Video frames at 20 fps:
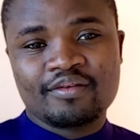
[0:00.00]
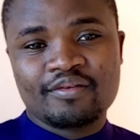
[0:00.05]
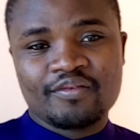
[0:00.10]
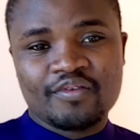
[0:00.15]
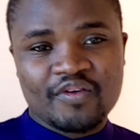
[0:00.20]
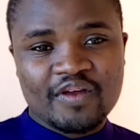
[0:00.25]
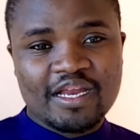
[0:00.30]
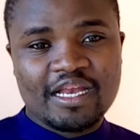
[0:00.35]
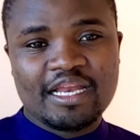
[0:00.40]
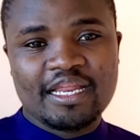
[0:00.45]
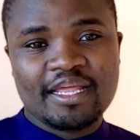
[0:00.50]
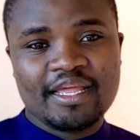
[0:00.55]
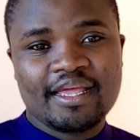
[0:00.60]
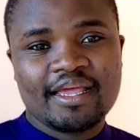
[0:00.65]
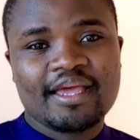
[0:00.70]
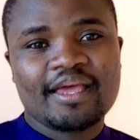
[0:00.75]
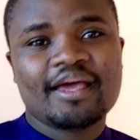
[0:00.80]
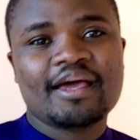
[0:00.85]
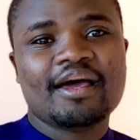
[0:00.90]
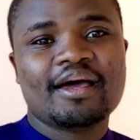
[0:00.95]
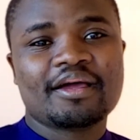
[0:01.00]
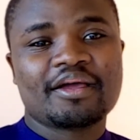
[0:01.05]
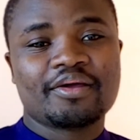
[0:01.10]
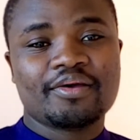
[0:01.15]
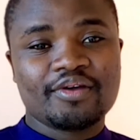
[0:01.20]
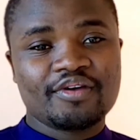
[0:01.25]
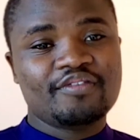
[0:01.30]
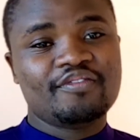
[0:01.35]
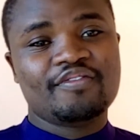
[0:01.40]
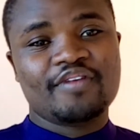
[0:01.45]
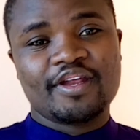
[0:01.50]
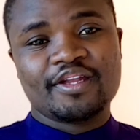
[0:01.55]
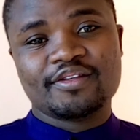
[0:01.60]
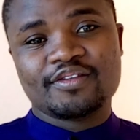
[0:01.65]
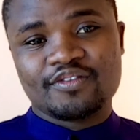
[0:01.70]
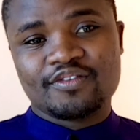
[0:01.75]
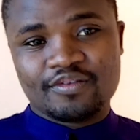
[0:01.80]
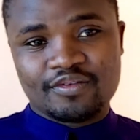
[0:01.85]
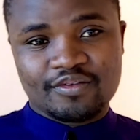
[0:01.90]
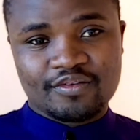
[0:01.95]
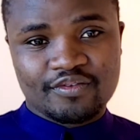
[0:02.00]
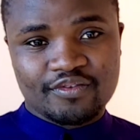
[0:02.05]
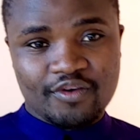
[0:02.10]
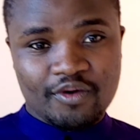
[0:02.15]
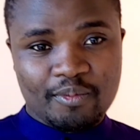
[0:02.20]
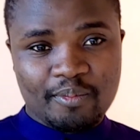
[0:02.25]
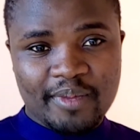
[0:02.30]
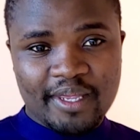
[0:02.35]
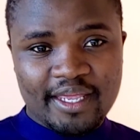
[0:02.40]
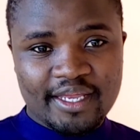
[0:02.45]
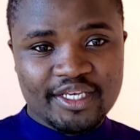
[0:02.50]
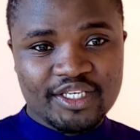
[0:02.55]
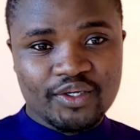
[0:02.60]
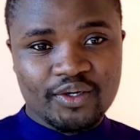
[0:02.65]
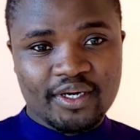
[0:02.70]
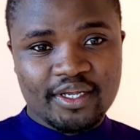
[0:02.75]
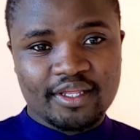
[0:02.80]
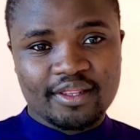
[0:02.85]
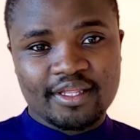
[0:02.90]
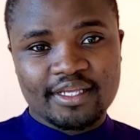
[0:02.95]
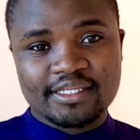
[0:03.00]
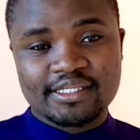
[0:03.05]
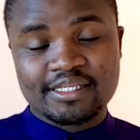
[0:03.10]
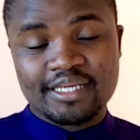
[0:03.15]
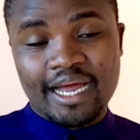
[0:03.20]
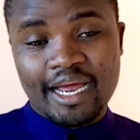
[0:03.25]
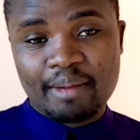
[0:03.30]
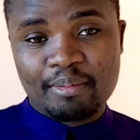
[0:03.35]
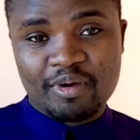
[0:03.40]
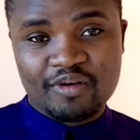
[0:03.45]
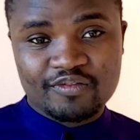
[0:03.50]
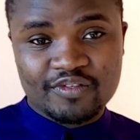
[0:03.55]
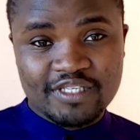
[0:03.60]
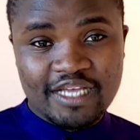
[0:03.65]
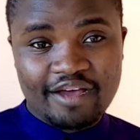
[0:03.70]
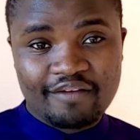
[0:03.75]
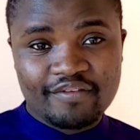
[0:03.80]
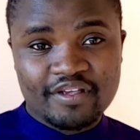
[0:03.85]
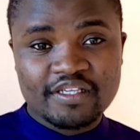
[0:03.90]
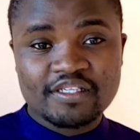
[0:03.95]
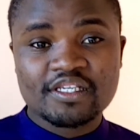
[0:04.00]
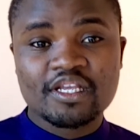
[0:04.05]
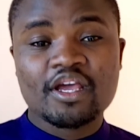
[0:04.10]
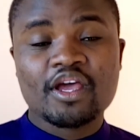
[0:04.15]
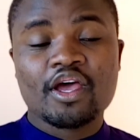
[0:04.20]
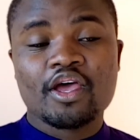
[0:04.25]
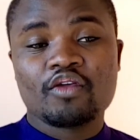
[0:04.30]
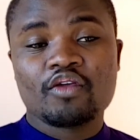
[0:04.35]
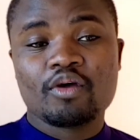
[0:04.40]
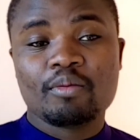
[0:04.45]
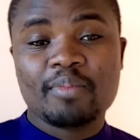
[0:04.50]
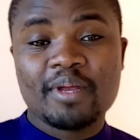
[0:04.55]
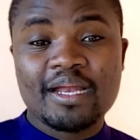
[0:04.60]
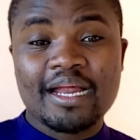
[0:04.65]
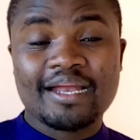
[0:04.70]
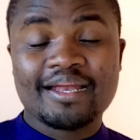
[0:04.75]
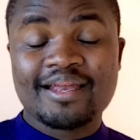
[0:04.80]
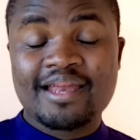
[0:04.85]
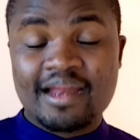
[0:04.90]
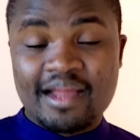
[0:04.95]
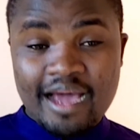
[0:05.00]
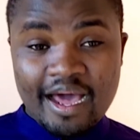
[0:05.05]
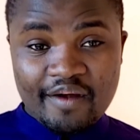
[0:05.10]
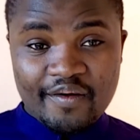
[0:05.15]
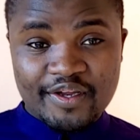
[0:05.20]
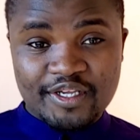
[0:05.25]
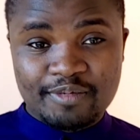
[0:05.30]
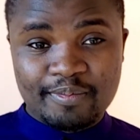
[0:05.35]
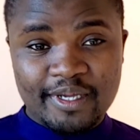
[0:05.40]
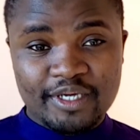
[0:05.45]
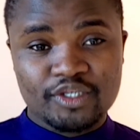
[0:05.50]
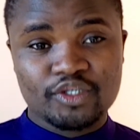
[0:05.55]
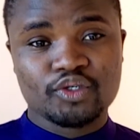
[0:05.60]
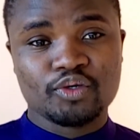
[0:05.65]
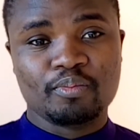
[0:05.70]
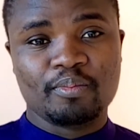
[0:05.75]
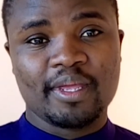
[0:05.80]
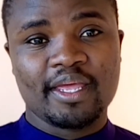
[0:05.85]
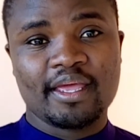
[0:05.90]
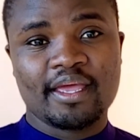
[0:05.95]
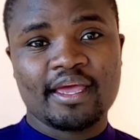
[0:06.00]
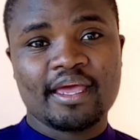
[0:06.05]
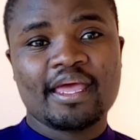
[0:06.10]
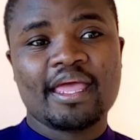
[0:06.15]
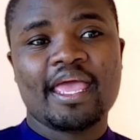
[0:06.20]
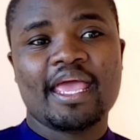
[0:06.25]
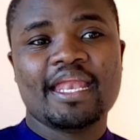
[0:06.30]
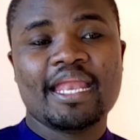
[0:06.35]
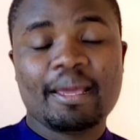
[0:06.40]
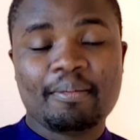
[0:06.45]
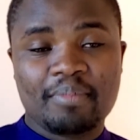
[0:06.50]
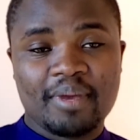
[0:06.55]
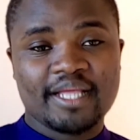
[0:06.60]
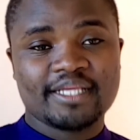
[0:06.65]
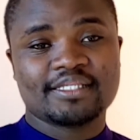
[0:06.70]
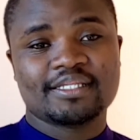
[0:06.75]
really good friends for me during this time of service. You've been an encouragement to me, and I bless